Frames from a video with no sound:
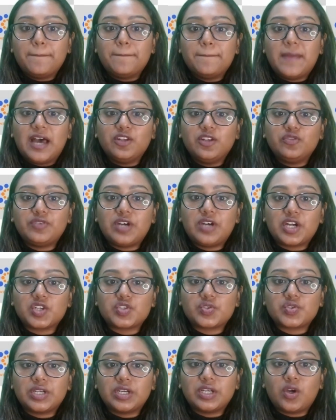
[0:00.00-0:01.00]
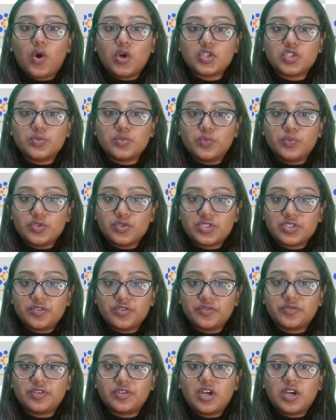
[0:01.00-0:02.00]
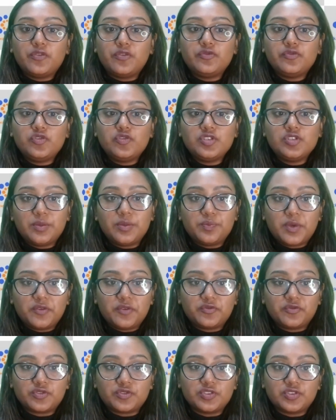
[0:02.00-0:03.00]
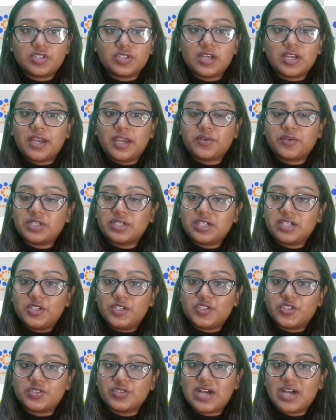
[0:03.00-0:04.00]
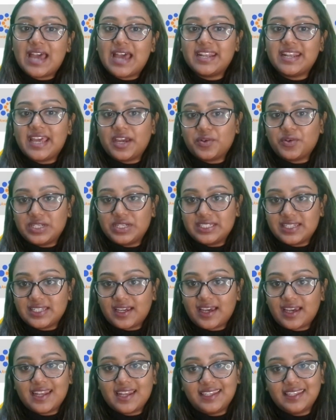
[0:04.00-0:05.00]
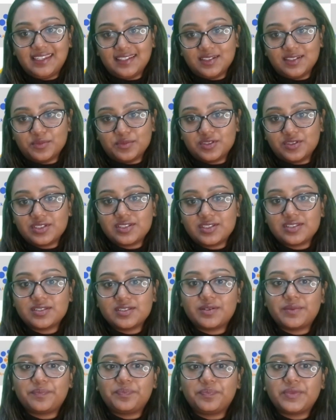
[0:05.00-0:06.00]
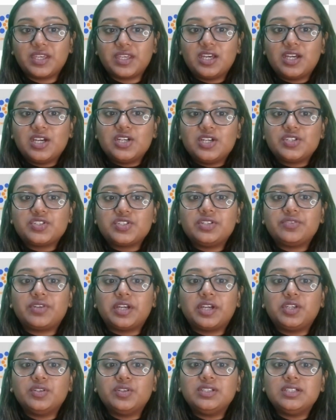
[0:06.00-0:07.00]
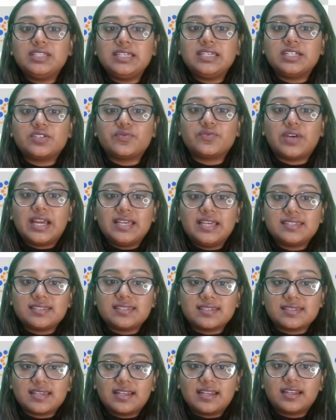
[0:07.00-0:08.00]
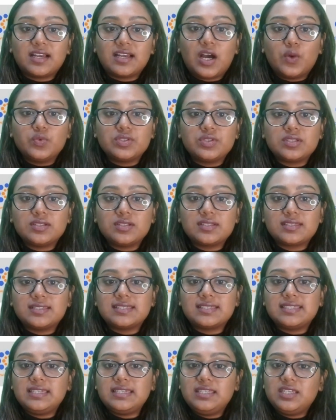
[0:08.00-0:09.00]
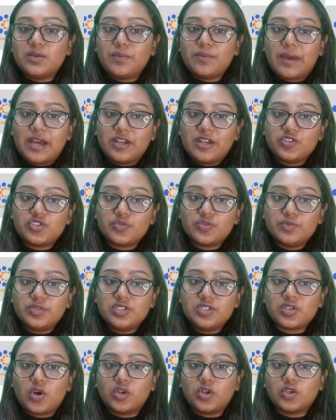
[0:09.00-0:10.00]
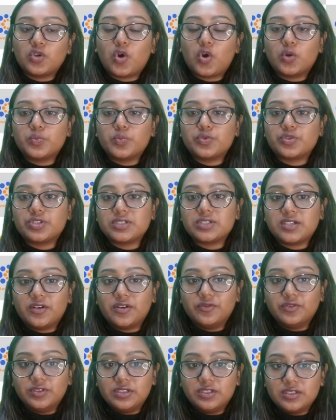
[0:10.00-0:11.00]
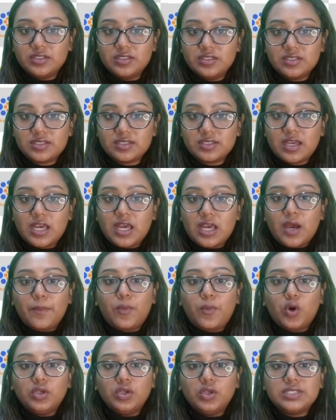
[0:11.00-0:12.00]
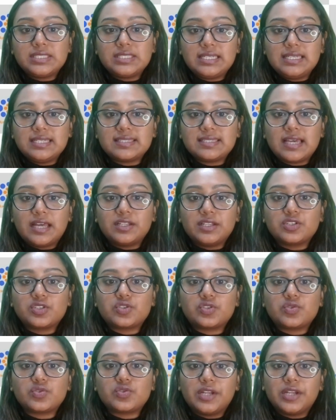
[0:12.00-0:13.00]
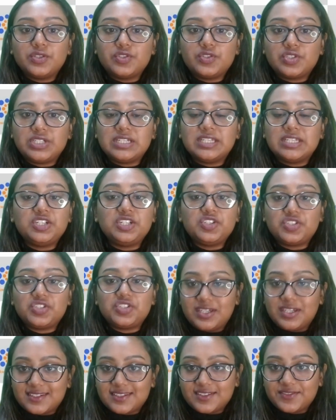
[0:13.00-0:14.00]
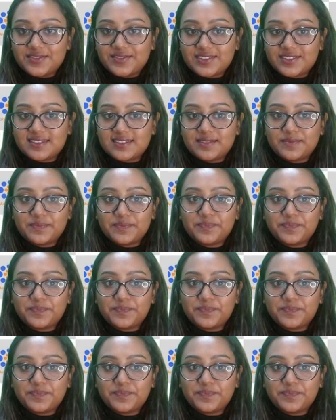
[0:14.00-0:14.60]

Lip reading: manufacturing, automotive, food and beverage, agriculture, and agri-tech and e-commerce. She regularly advises and counsels the senior management on corporate governance, policies, and strategy initiatives.